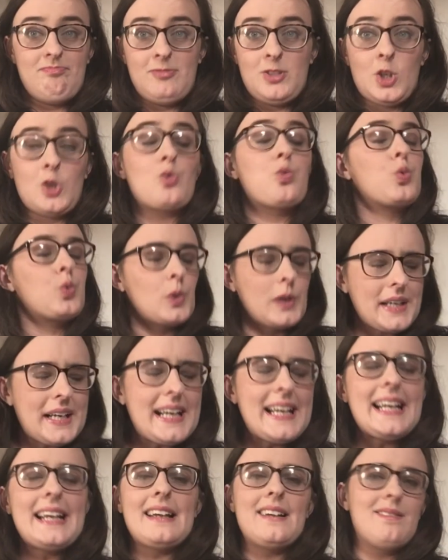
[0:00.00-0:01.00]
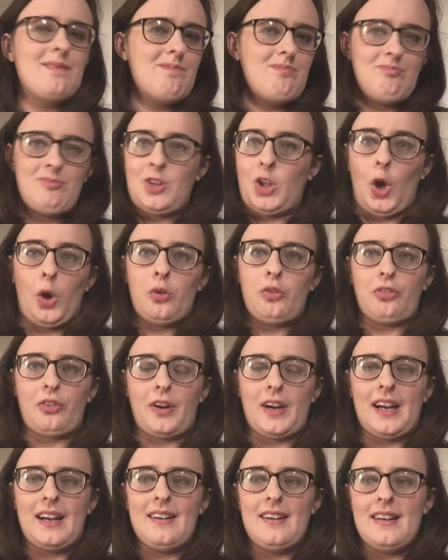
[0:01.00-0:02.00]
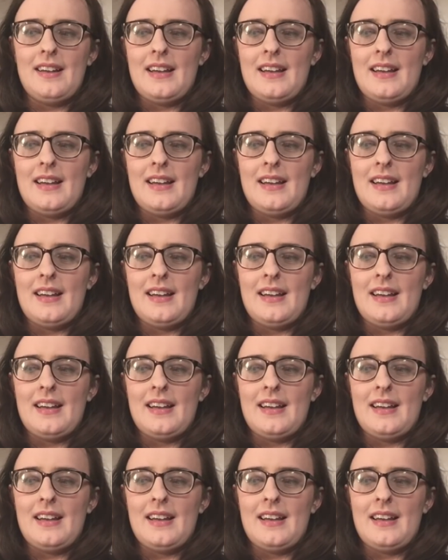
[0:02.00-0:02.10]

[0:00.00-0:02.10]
Just really go for it.